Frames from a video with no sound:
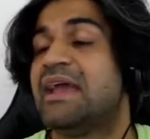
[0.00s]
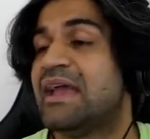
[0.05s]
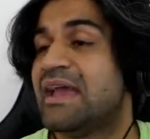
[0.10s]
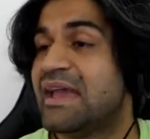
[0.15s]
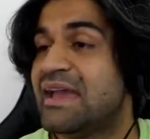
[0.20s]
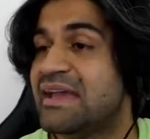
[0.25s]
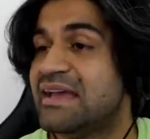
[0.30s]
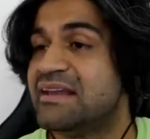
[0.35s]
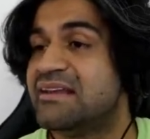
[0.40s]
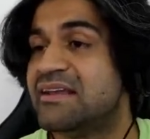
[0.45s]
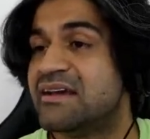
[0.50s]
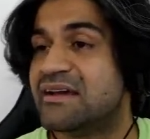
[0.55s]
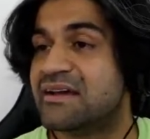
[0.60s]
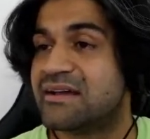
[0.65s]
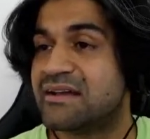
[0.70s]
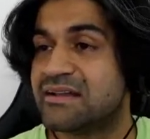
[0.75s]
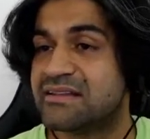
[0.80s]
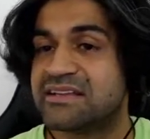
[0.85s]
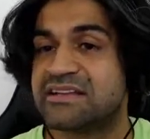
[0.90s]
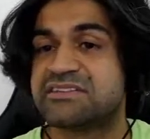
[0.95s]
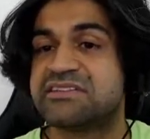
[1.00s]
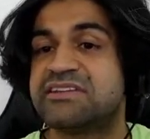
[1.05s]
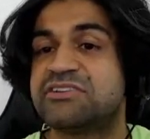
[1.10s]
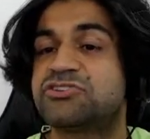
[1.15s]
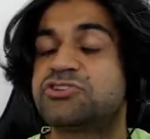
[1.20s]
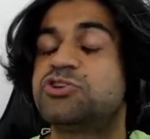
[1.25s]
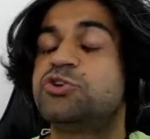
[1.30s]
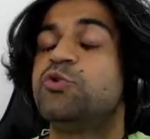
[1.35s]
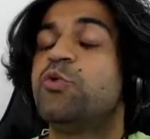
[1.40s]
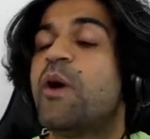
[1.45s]
in the
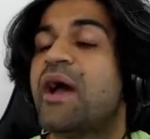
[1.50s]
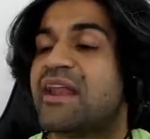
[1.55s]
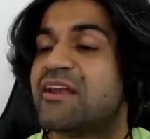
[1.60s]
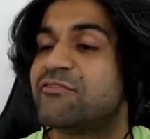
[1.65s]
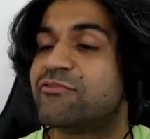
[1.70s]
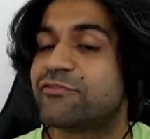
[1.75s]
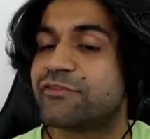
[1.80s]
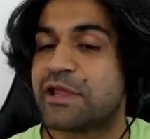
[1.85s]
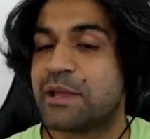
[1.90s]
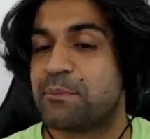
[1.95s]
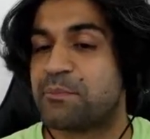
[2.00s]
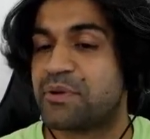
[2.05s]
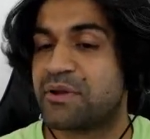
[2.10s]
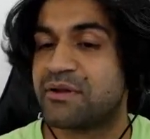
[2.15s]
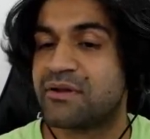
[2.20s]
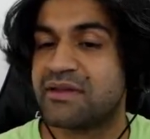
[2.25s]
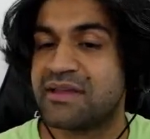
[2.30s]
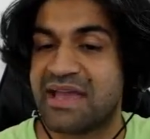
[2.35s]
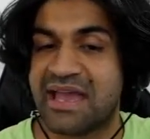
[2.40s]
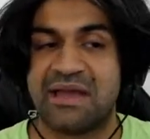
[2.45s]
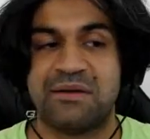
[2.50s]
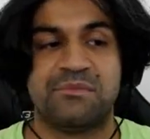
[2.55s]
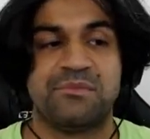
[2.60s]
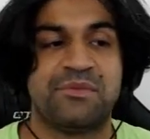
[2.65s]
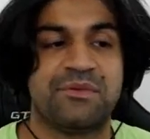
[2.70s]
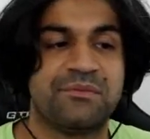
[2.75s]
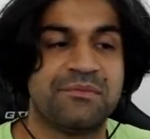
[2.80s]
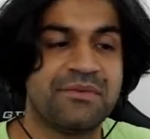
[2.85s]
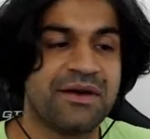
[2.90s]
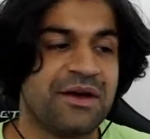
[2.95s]
2n flip game,
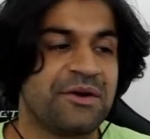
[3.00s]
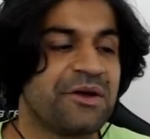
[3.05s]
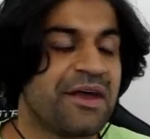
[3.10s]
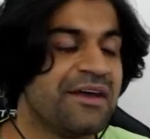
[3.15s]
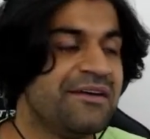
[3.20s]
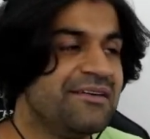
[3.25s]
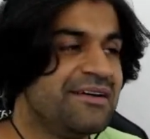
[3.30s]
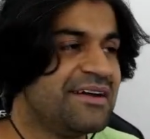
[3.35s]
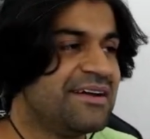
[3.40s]
okay?